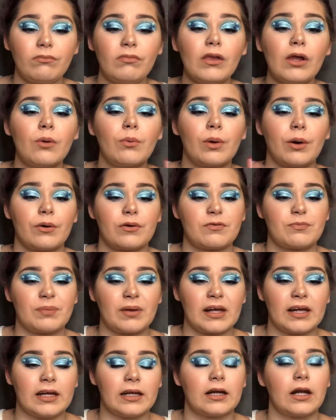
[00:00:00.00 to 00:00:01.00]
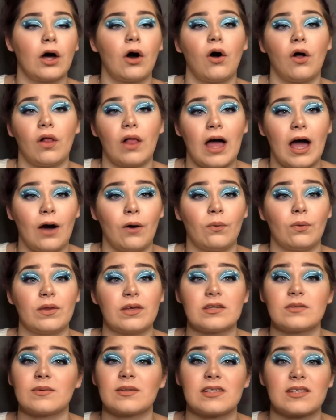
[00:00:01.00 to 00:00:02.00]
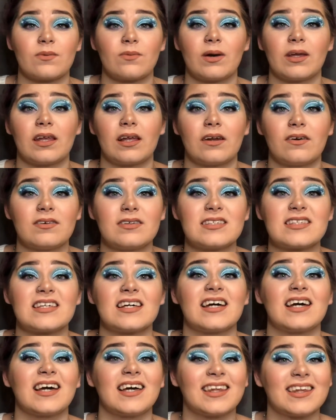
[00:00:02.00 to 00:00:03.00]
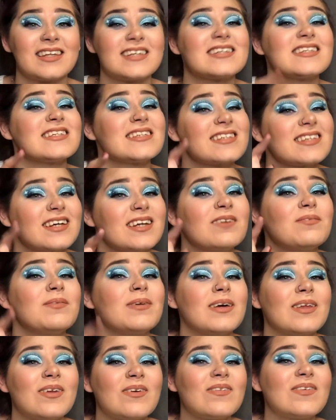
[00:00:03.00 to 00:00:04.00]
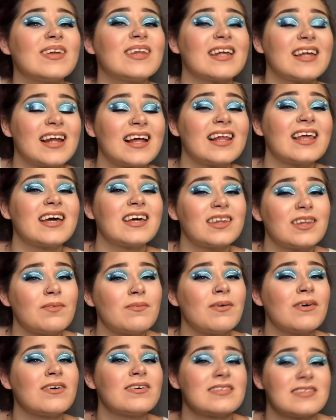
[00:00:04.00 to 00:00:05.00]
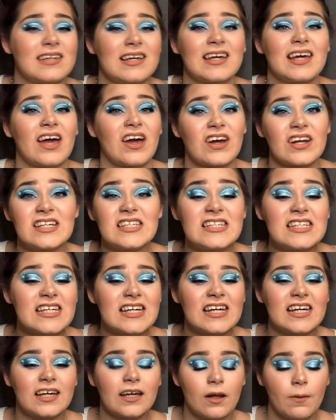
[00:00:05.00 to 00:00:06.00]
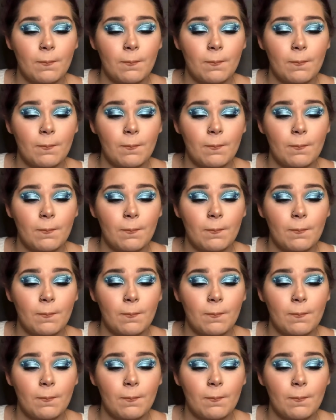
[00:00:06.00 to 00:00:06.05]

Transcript: When I was planning it all out, this was the one that I was like, this is gonna be the one that I like the most, I guarantee it.